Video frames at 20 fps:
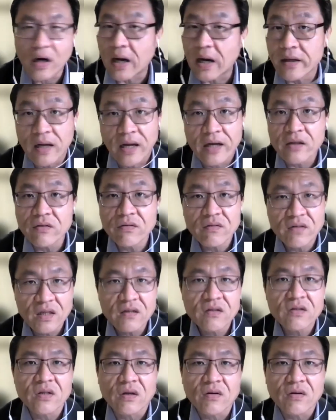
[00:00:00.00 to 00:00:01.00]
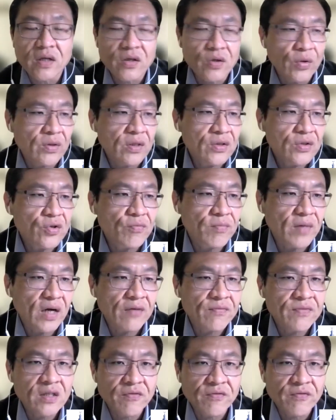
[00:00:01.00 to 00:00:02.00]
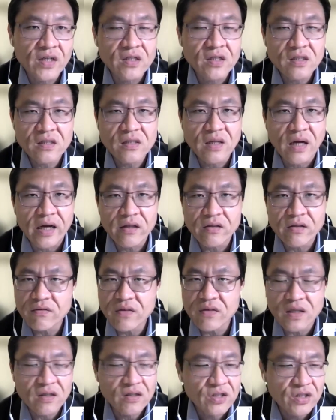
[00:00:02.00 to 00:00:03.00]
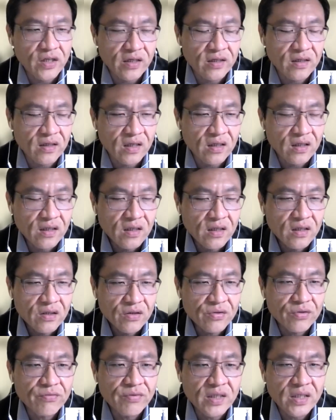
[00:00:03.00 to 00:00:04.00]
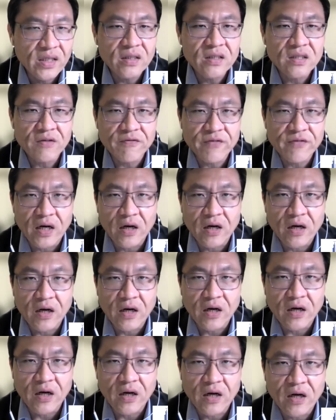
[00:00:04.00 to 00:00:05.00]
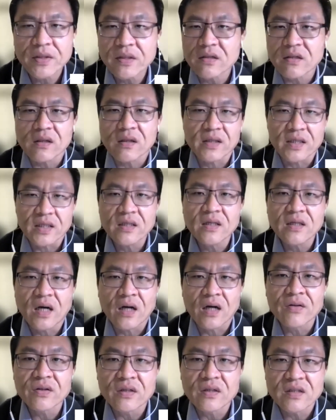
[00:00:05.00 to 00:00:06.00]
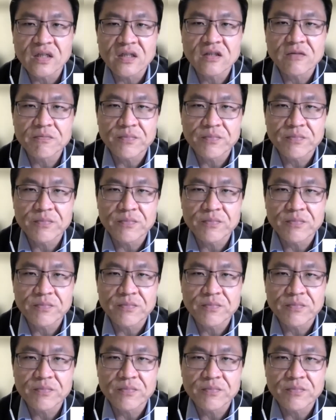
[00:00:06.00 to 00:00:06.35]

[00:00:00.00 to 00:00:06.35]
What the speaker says: I don't think so. According to my observation, I don't think China could really develop rapidly under this